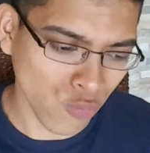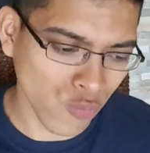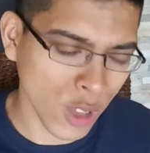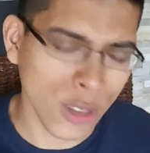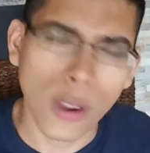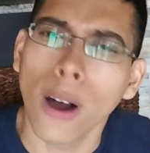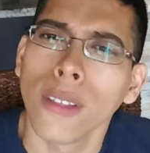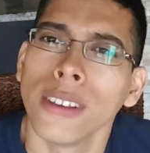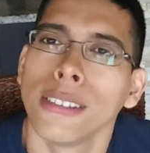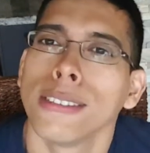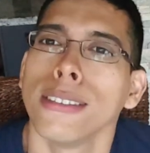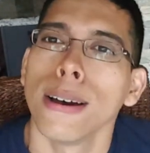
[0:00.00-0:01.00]
Let's call
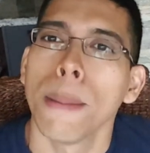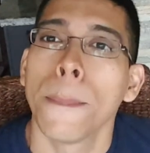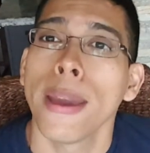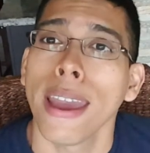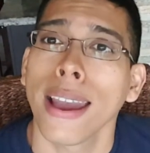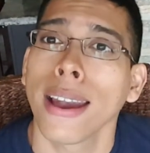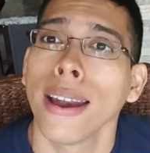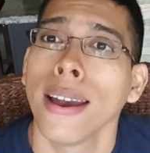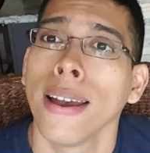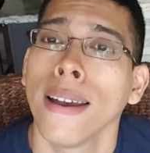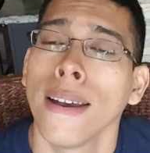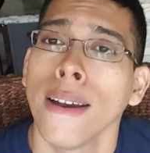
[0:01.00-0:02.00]
this the pick
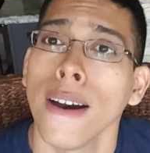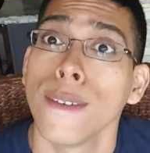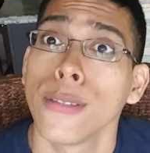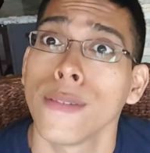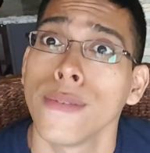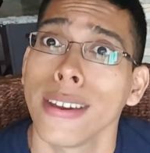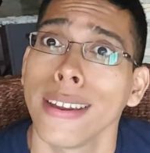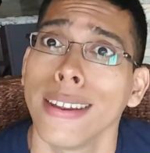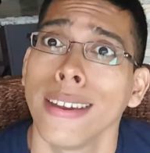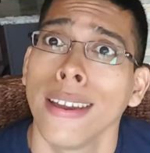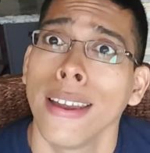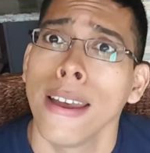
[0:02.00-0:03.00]
of the vid.
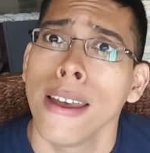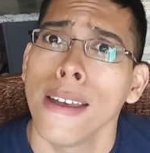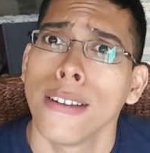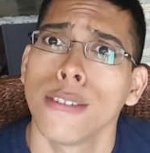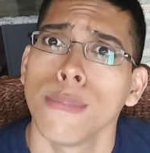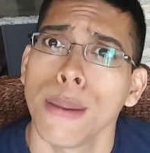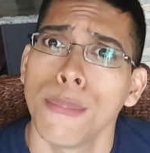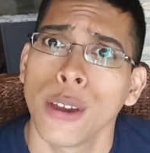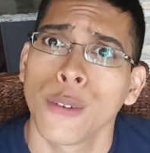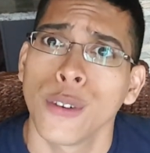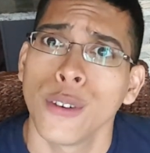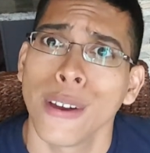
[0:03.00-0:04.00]
This is my
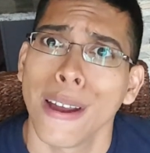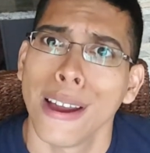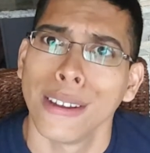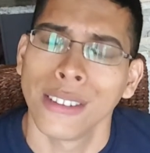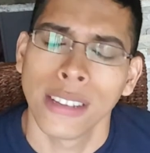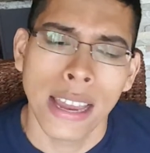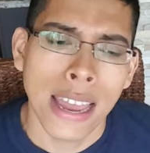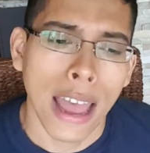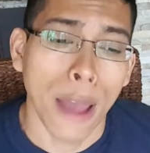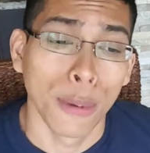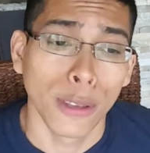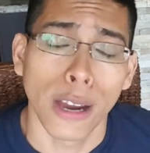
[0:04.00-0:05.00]
pick for you guys.
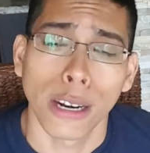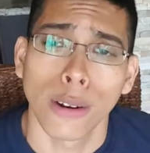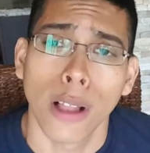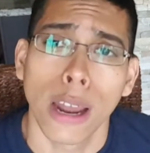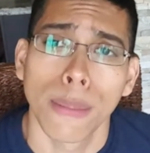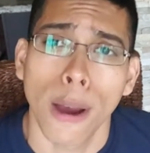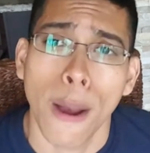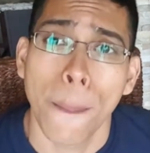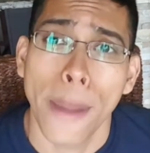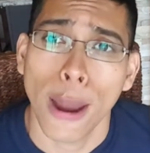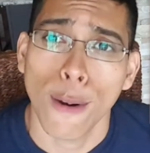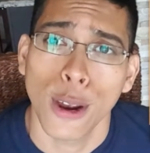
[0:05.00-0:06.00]
I've been talking a lot about
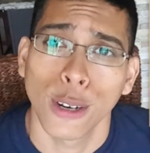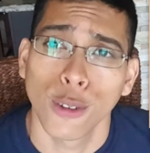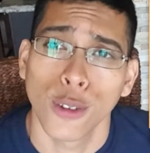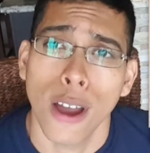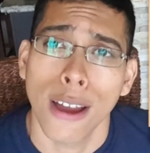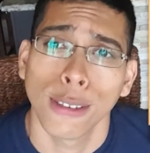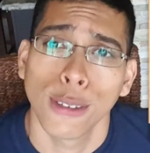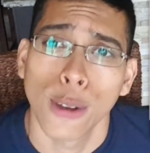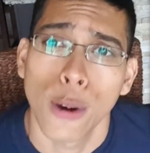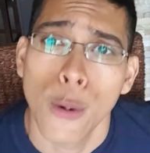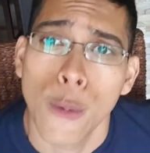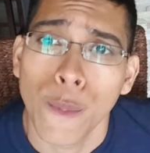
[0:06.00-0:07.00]
Battle Rages On, so